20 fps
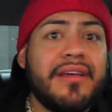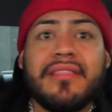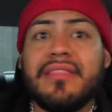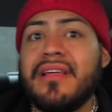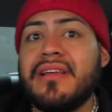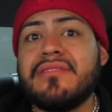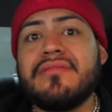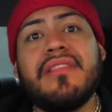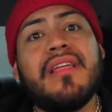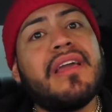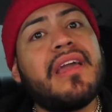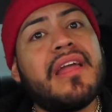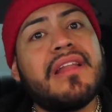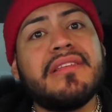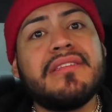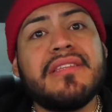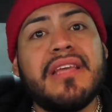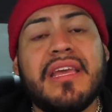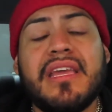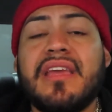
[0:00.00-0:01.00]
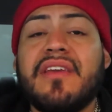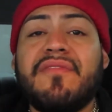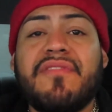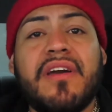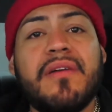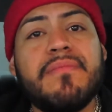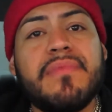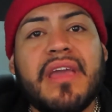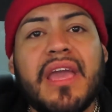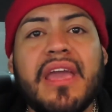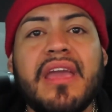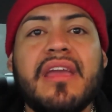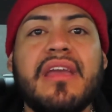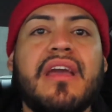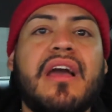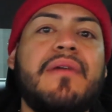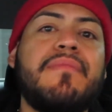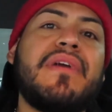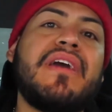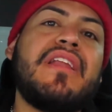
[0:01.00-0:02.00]
That's all I gotta say. If I'm gay,
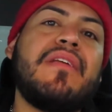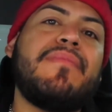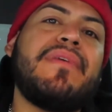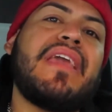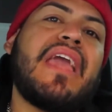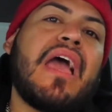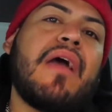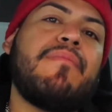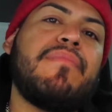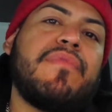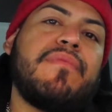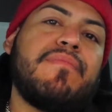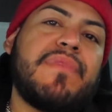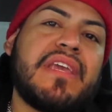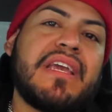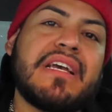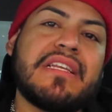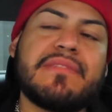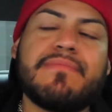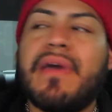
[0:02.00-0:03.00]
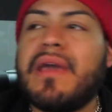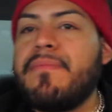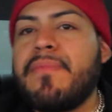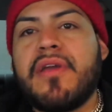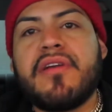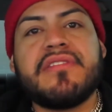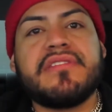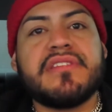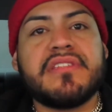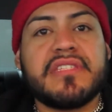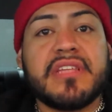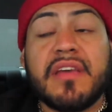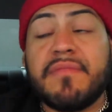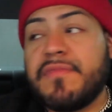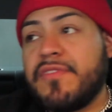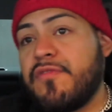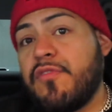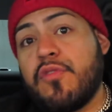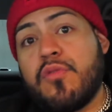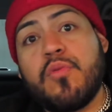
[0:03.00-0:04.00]
I'm gonna be happy because my parents accept
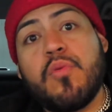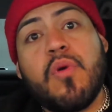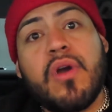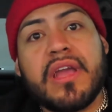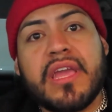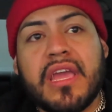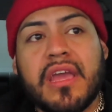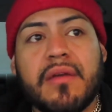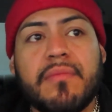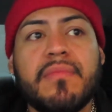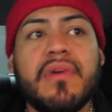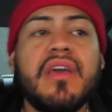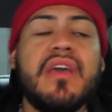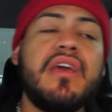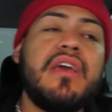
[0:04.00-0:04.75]
me for who I am.